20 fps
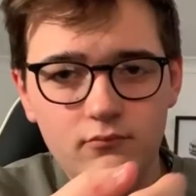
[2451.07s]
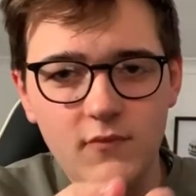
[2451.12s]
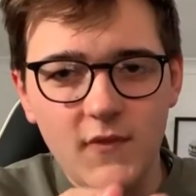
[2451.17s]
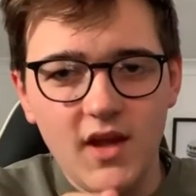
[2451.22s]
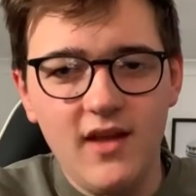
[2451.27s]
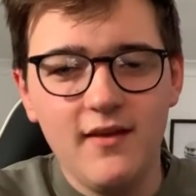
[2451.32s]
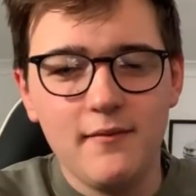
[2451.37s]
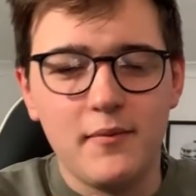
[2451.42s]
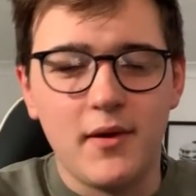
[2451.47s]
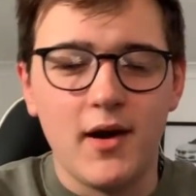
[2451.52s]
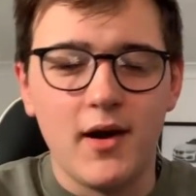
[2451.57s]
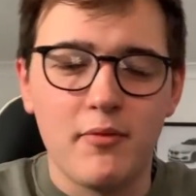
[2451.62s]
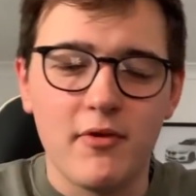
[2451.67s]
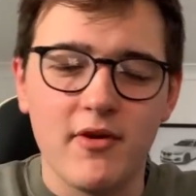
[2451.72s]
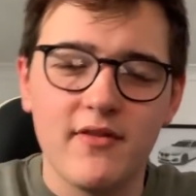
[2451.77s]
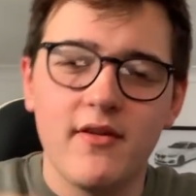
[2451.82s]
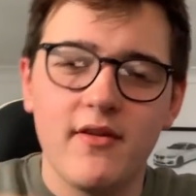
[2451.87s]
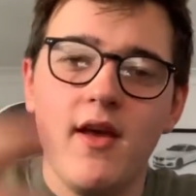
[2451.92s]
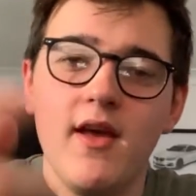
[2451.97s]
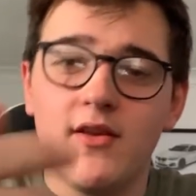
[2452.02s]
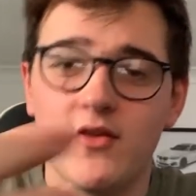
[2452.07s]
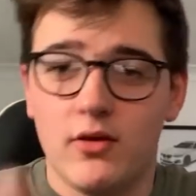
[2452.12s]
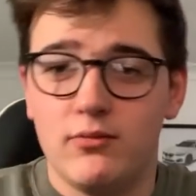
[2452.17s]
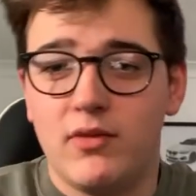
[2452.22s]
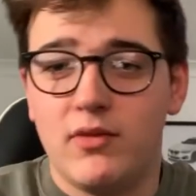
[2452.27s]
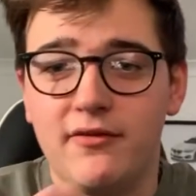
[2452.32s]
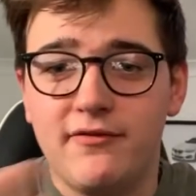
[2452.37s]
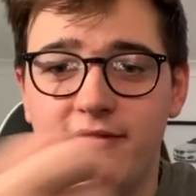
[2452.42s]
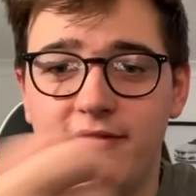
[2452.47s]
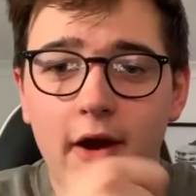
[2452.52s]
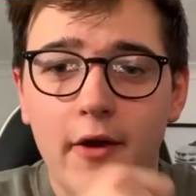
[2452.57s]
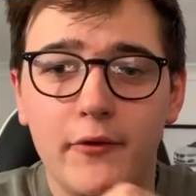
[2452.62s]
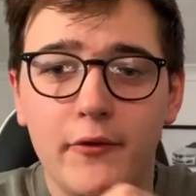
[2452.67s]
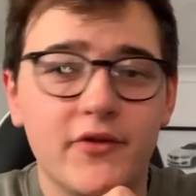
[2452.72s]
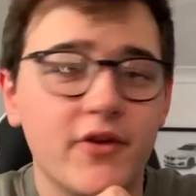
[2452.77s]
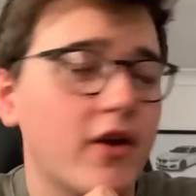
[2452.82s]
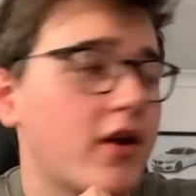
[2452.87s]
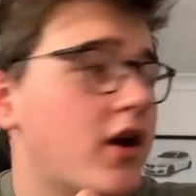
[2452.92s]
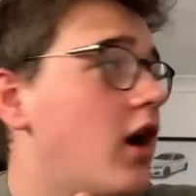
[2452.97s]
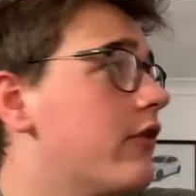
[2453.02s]
it's on my phone,
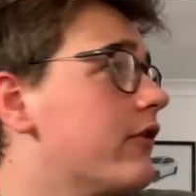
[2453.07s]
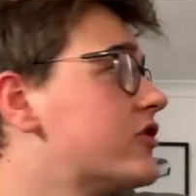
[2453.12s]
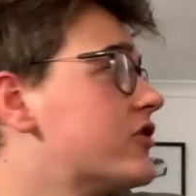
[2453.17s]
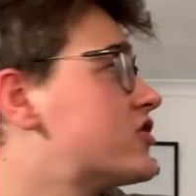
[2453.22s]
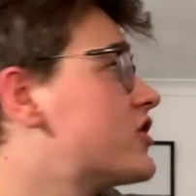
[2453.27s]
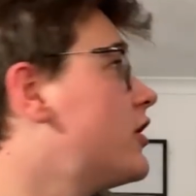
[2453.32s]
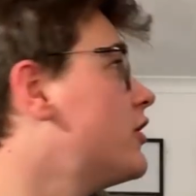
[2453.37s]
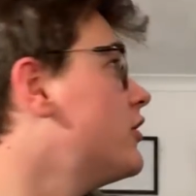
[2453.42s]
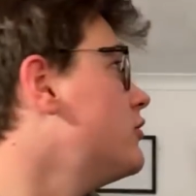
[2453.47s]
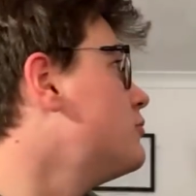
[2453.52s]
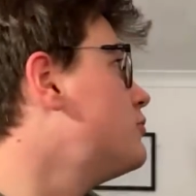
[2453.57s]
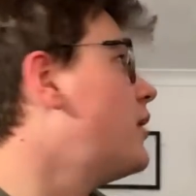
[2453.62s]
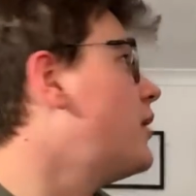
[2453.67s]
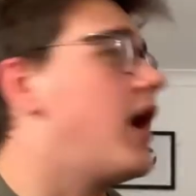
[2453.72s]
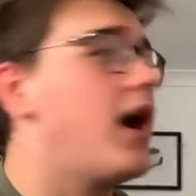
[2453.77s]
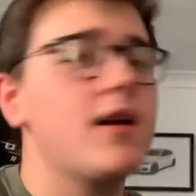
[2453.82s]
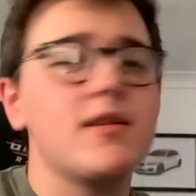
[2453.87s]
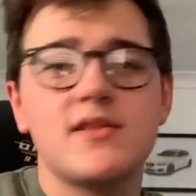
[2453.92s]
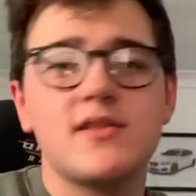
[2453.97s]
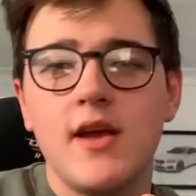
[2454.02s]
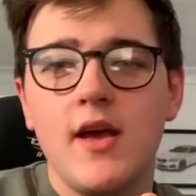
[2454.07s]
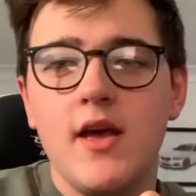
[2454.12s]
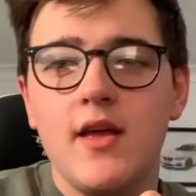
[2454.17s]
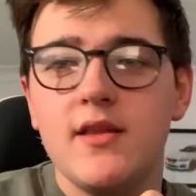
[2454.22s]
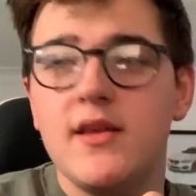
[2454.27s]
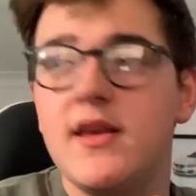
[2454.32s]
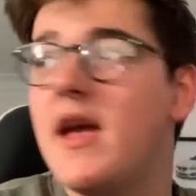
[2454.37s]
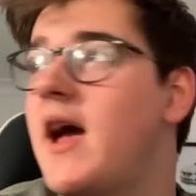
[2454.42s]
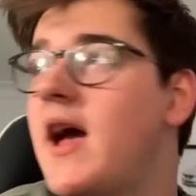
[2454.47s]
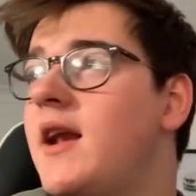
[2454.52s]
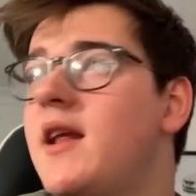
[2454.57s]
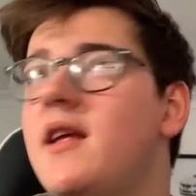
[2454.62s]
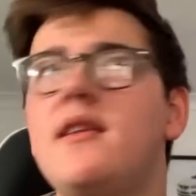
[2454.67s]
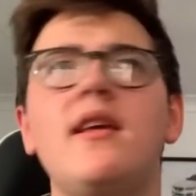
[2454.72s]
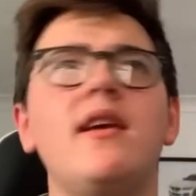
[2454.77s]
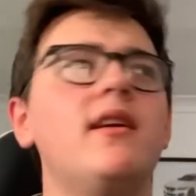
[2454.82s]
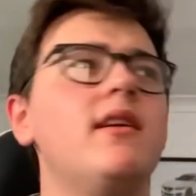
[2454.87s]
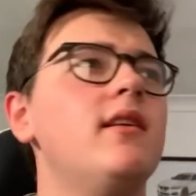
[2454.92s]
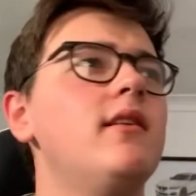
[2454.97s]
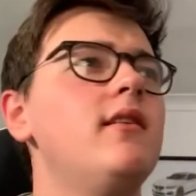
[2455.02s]
so I can't really show you. But the
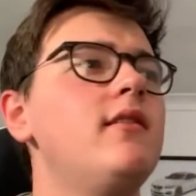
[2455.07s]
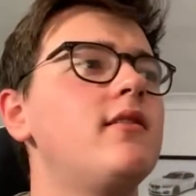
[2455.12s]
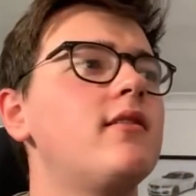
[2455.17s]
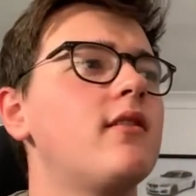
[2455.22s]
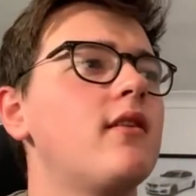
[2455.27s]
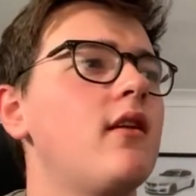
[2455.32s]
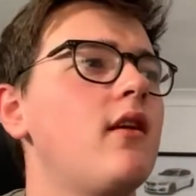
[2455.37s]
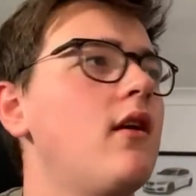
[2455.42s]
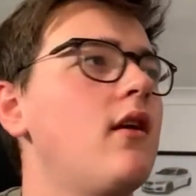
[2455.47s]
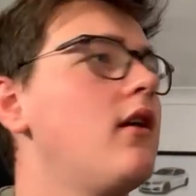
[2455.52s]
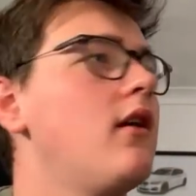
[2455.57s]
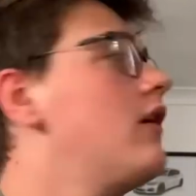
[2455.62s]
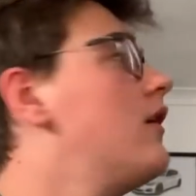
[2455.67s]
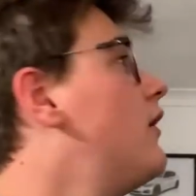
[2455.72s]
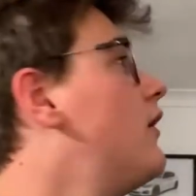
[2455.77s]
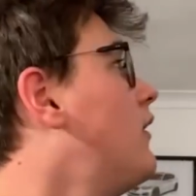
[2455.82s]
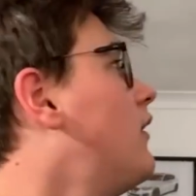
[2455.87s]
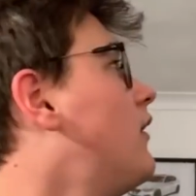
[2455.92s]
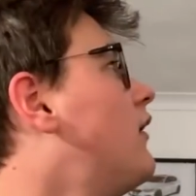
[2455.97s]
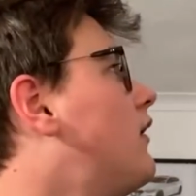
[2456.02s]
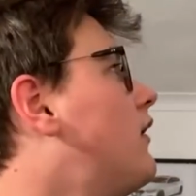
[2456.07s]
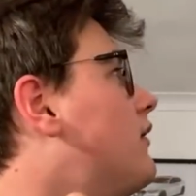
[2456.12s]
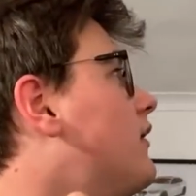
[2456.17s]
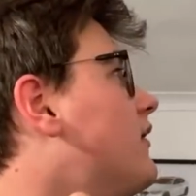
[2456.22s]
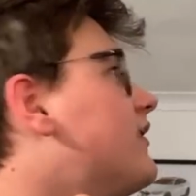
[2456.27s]
LEDs, there's